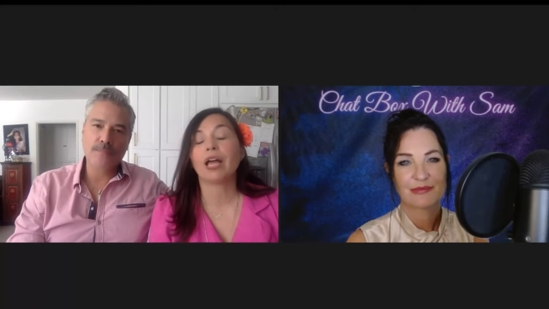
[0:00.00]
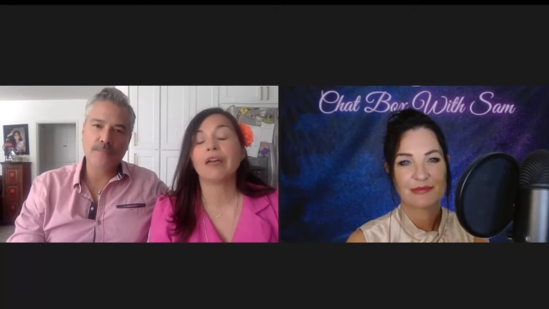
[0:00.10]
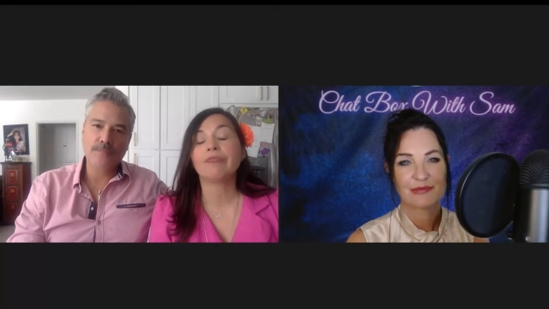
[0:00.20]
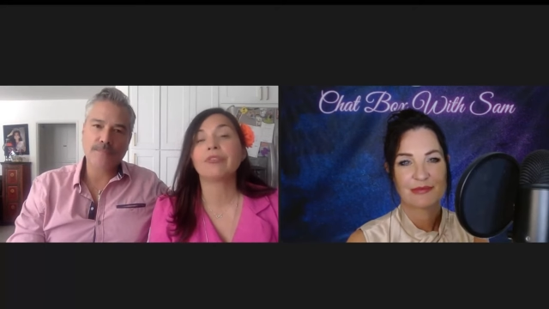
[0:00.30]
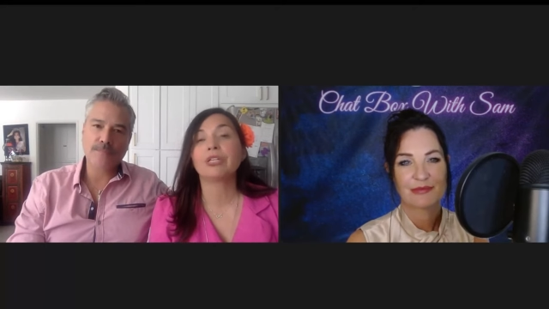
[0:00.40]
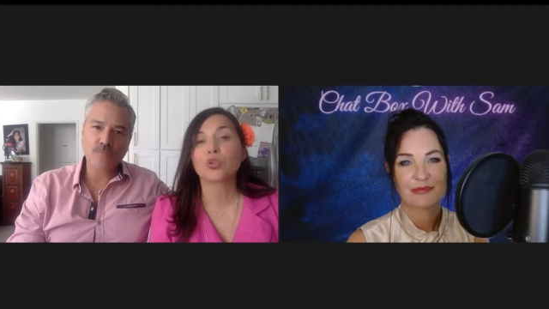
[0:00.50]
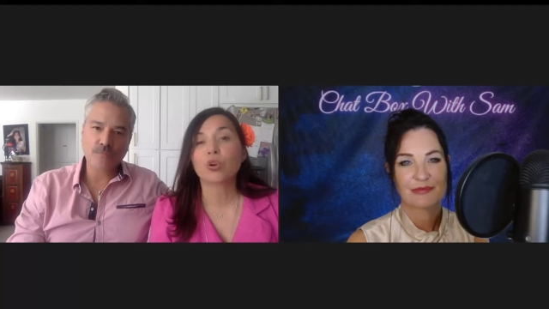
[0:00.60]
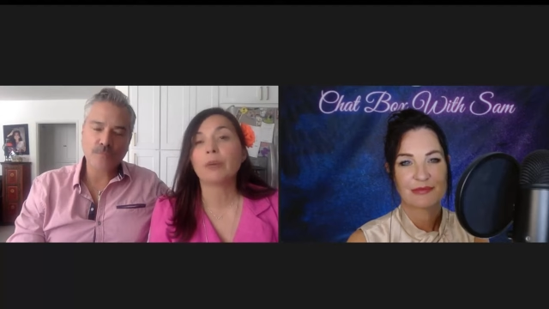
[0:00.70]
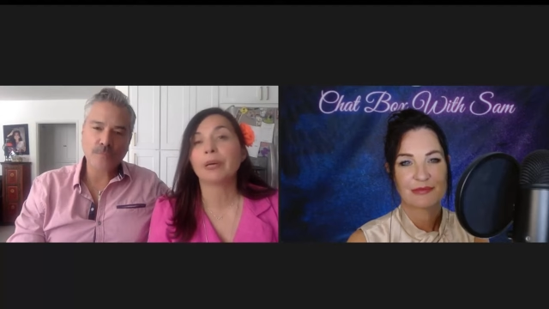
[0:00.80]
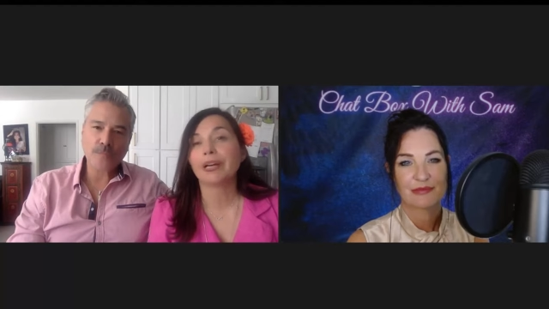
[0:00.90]
Speaker 1: every
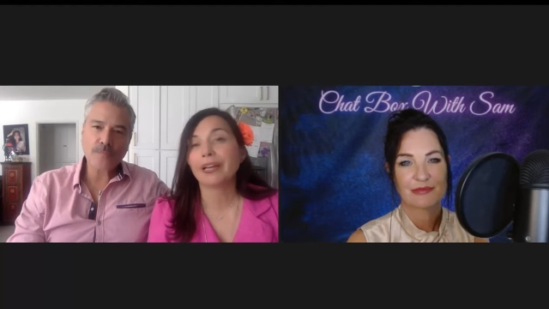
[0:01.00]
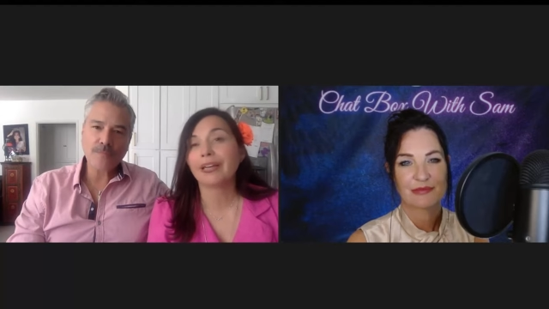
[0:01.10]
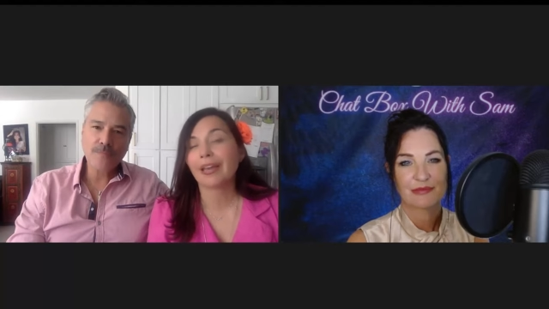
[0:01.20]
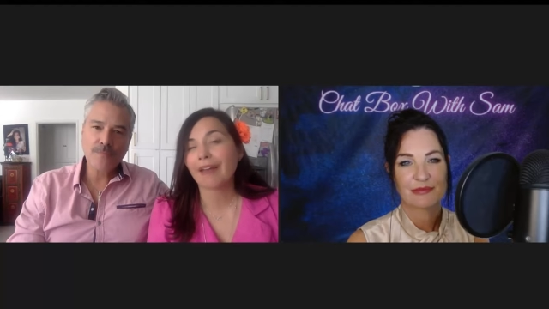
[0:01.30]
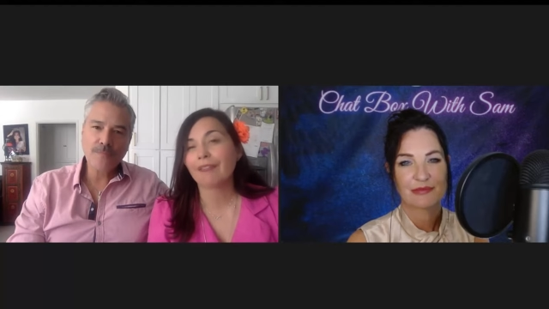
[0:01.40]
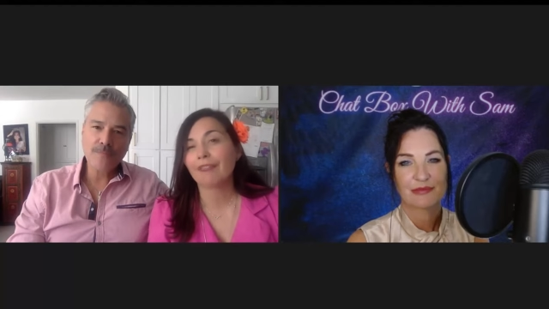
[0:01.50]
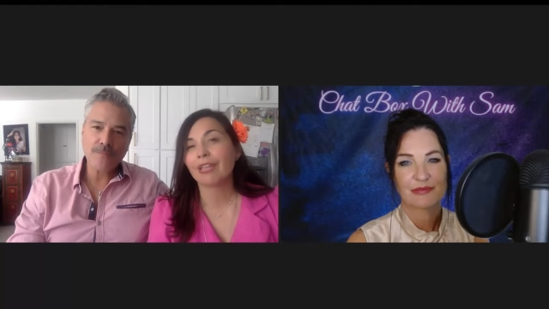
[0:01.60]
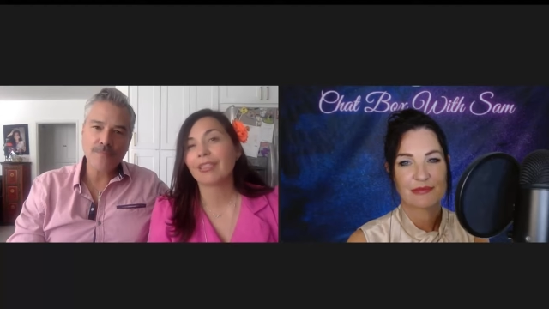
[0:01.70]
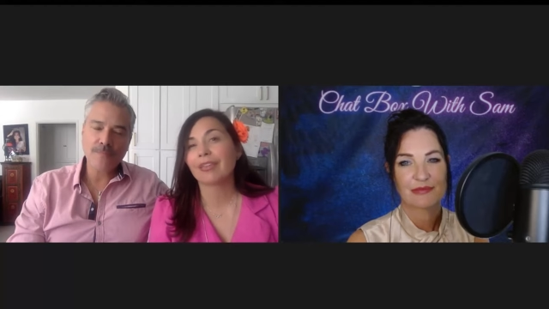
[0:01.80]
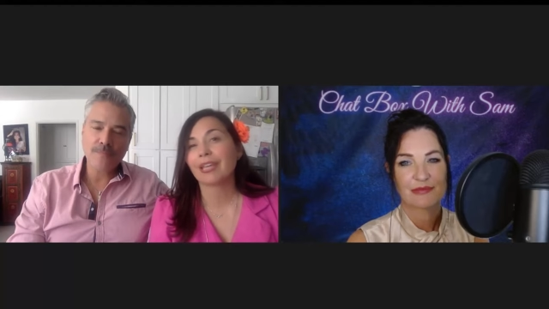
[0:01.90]
trauma and
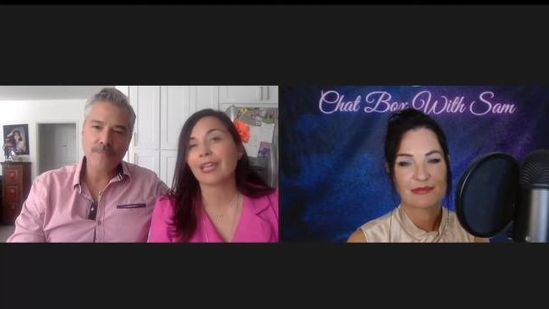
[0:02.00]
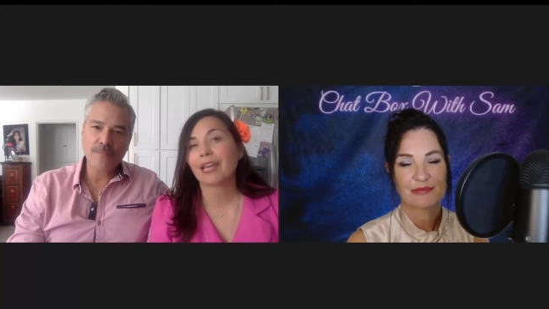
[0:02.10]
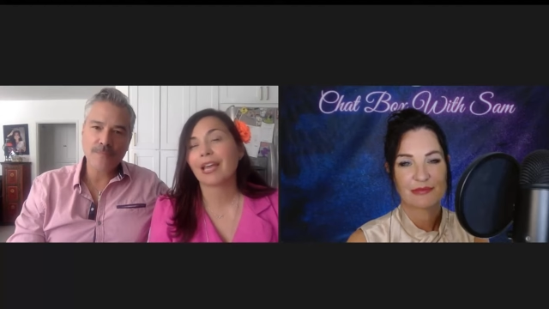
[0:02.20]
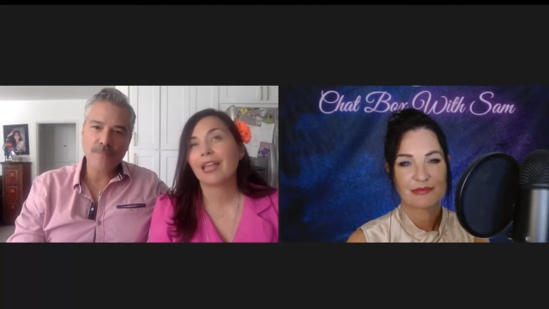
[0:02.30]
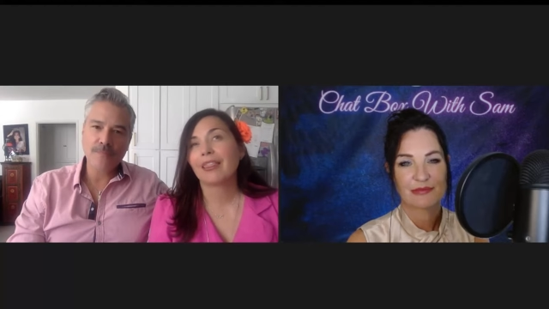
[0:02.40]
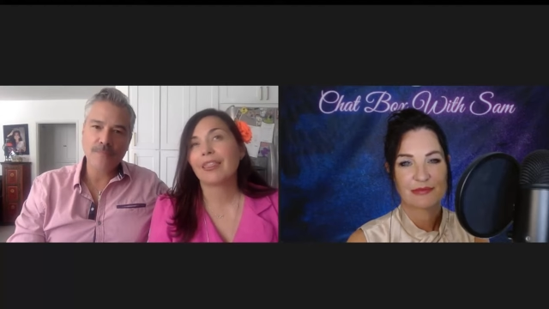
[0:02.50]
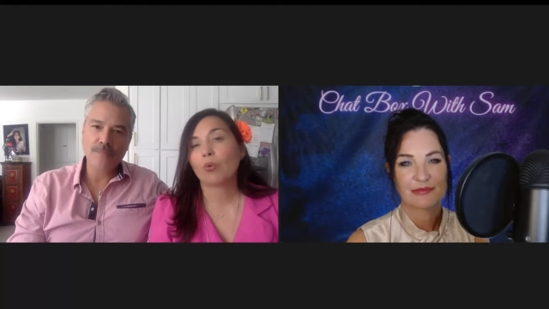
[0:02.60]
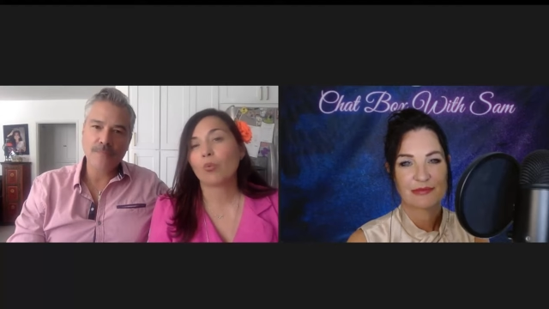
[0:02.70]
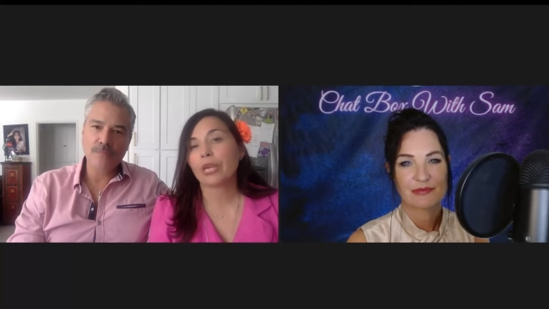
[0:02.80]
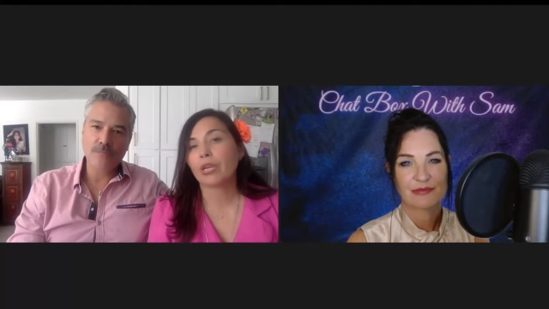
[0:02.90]
everything
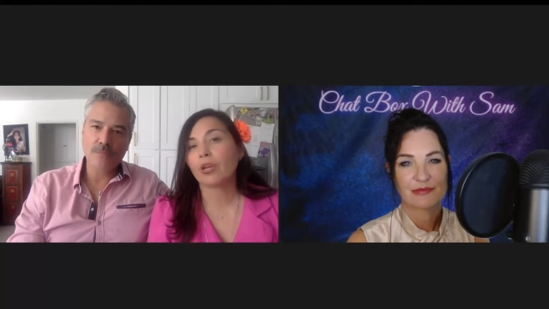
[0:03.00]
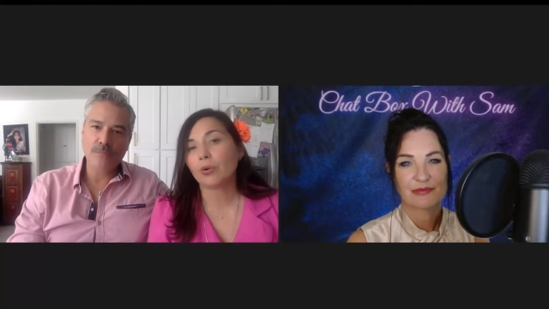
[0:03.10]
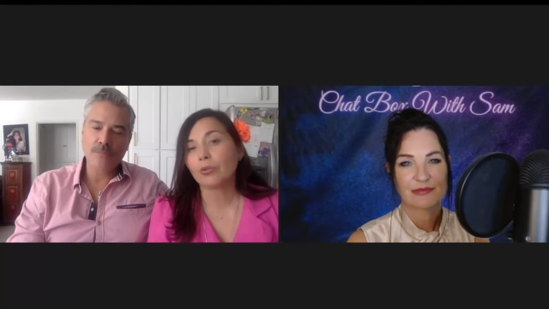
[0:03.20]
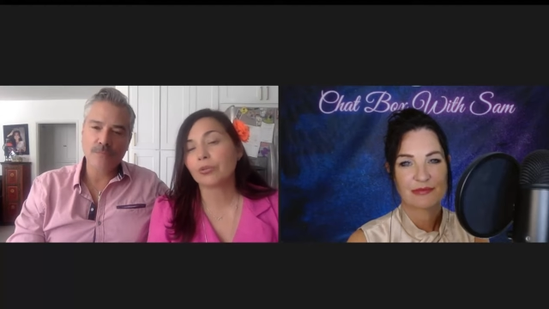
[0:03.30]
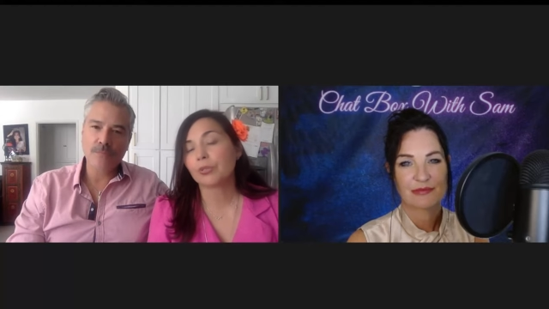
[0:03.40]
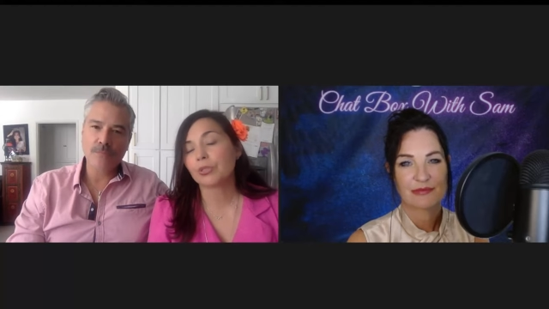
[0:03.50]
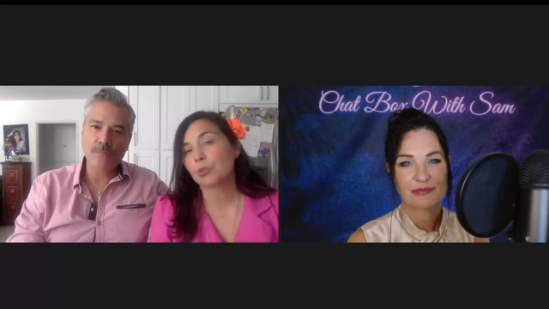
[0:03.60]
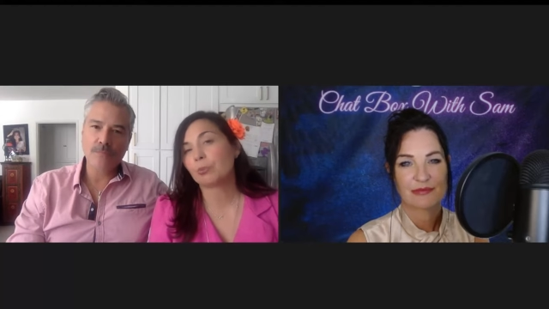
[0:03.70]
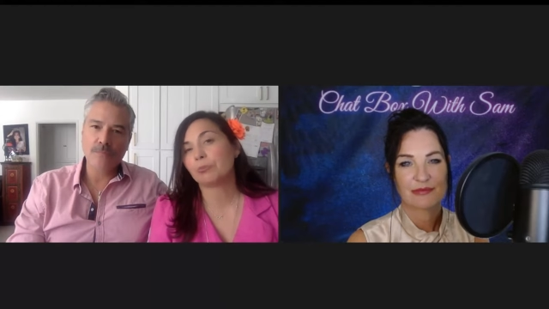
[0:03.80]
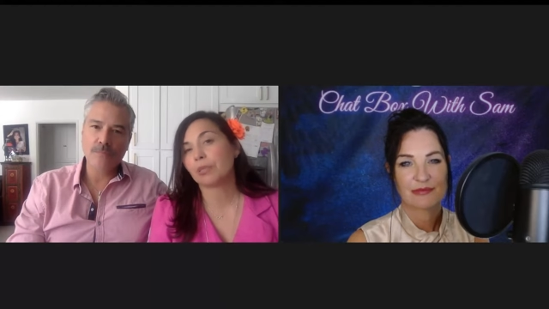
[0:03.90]
that we go through as
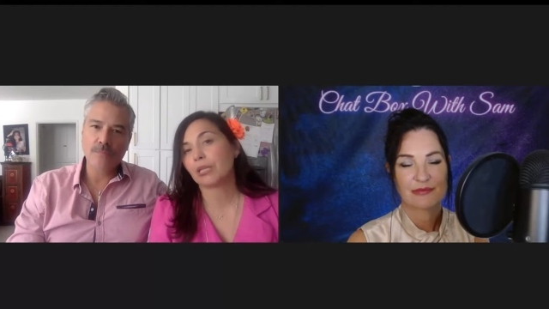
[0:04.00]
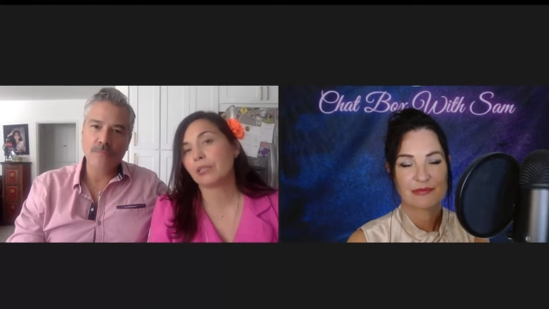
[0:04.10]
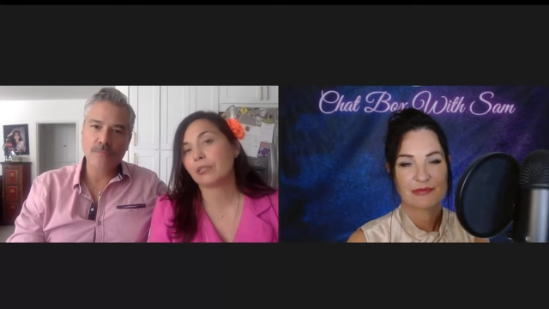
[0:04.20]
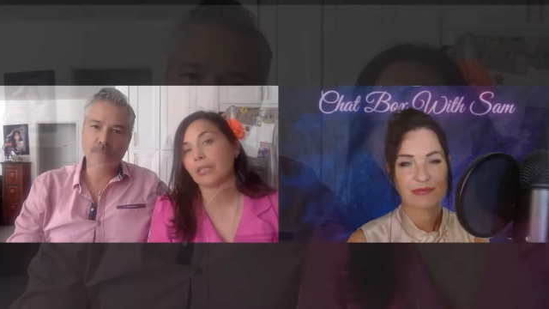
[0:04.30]
human beings